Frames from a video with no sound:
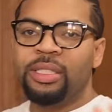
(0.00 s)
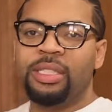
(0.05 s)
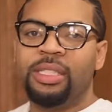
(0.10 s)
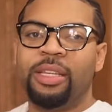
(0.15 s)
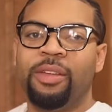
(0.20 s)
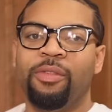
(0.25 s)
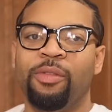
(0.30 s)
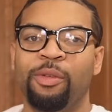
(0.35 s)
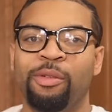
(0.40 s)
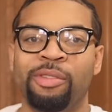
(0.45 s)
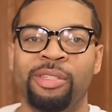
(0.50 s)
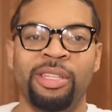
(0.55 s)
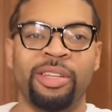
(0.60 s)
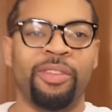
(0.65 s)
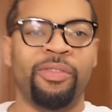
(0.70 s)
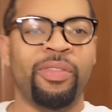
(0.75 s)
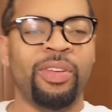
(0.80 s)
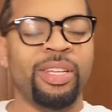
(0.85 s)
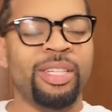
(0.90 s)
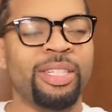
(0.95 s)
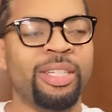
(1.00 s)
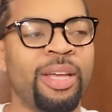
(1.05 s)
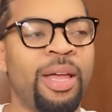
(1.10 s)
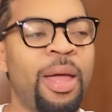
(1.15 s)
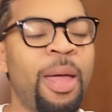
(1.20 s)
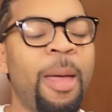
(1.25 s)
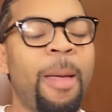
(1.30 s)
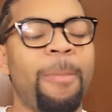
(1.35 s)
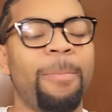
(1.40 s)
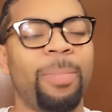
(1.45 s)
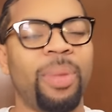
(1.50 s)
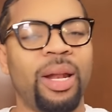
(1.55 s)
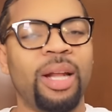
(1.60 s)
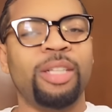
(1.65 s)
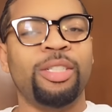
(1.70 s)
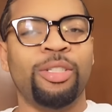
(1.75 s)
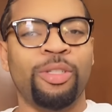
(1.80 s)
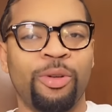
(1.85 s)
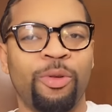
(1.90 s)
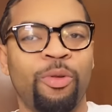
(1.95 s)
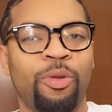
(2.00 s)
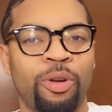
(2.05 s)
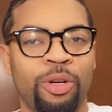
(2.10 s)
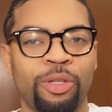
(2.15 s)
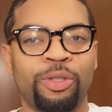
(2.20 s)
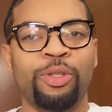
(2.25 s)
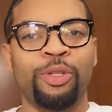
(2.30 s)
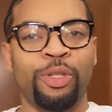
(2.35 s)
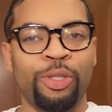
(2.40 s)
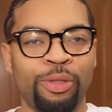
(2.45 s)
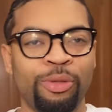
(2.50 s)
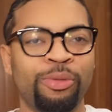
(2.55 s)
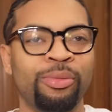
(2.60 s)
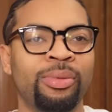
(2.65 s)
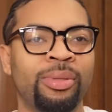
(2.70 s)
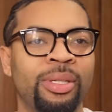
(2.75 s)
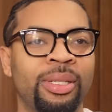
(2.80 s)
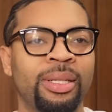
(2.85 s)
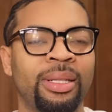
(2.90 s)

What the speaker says: to see if you can see the vision. But I should have ordered two.